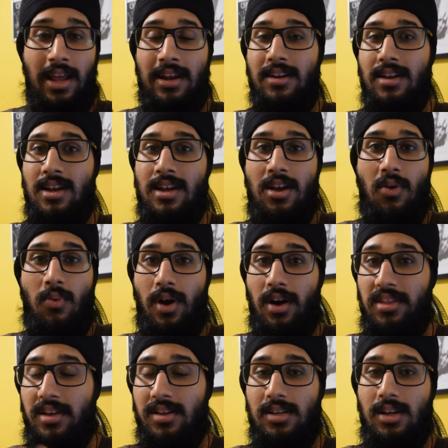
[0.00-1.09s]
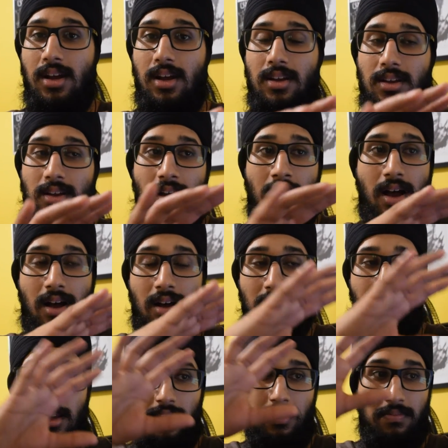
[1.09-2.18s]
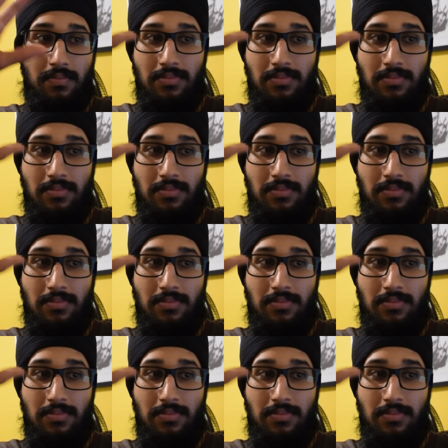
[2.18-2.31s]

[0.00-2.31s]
And while there are, like,